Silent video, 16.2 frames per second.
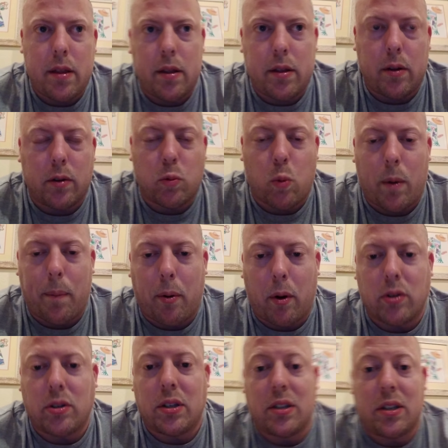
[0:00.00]
there's one
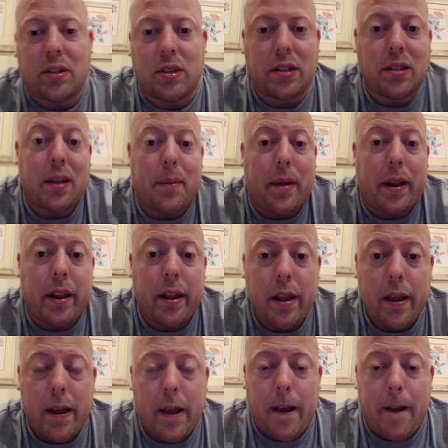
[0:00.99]
person, it's a 60-minute.
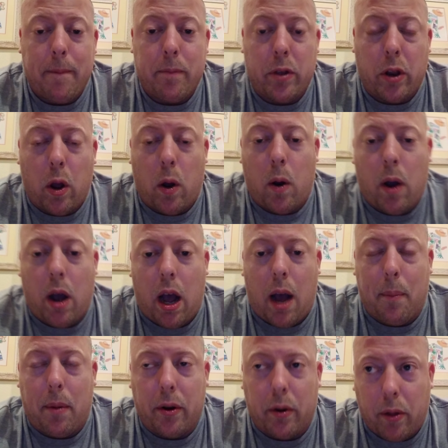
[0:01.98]

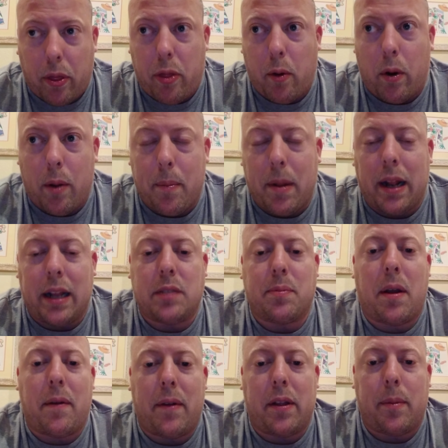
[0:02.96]
I'm under 30 minutes
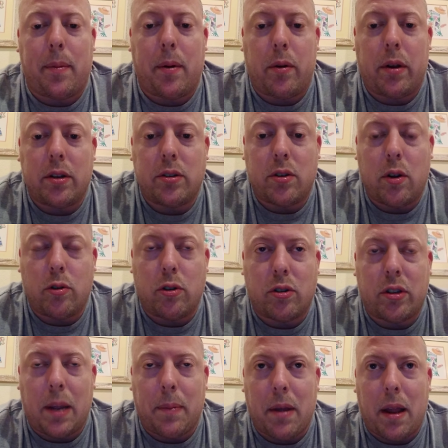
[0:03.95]
my availability. So just
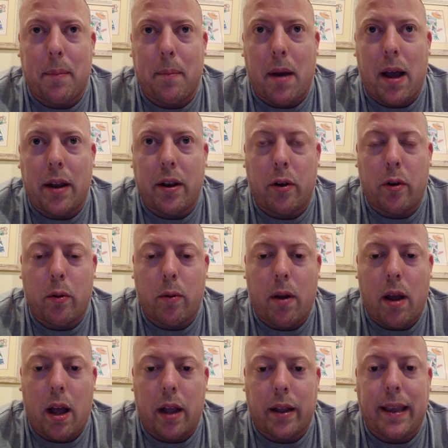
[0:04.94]
keep that in mind under
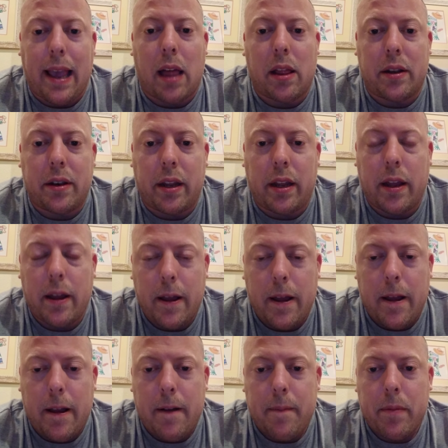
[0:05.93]
Calendar.
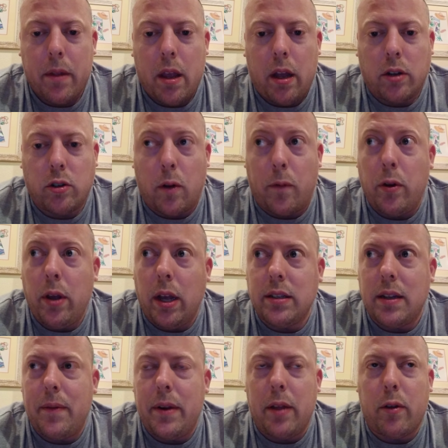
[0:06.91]
So if you guys
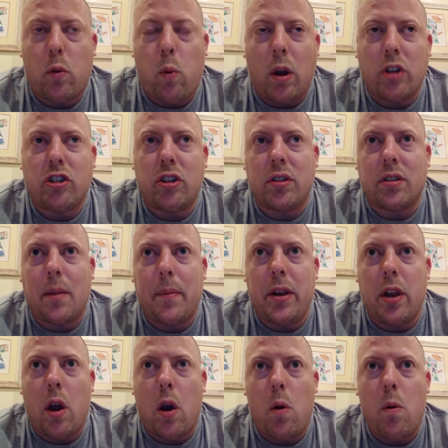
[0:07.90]
have any other questions, let me
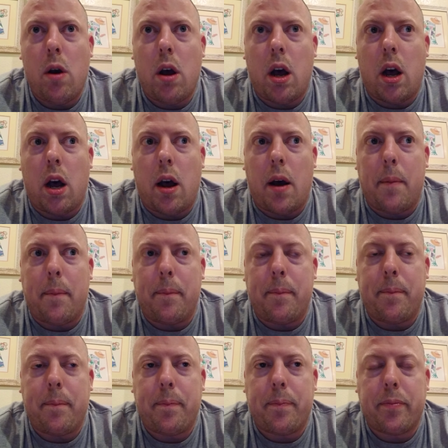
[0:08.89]
know.
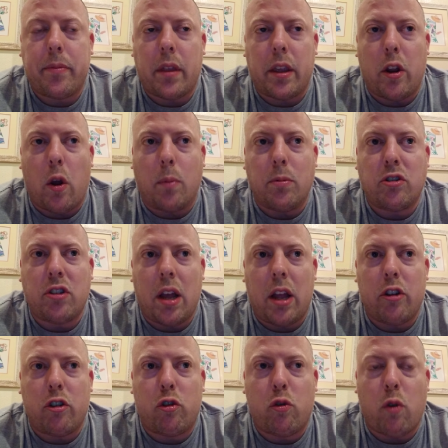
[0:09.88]
I'm just
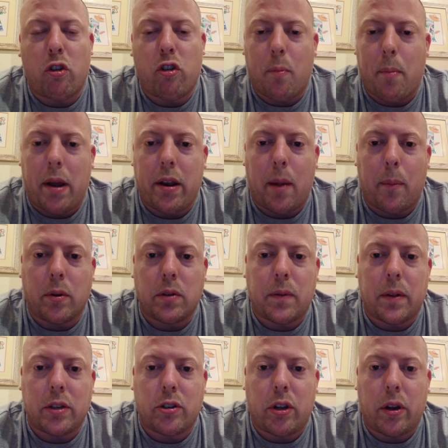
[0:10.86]
kind of crunching my numbers for
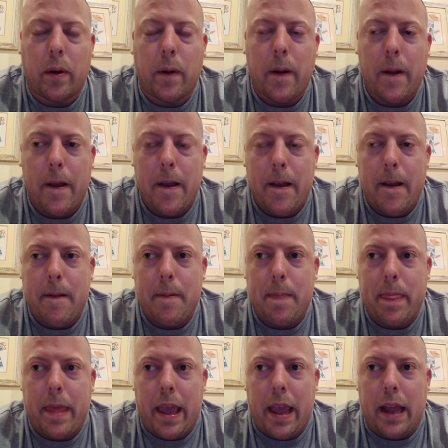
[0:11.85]
this year,
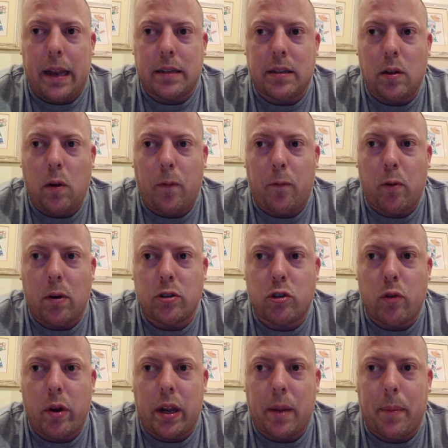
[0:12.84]
and it's a little
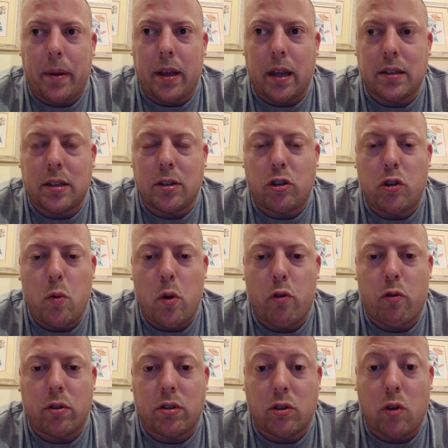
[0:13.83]
frustrating because this
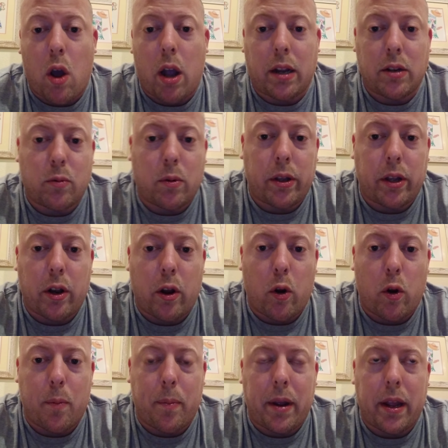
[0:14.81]
200 stock is really going to
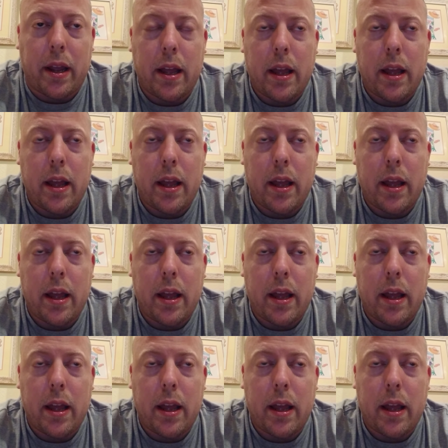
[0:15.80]
hurt me.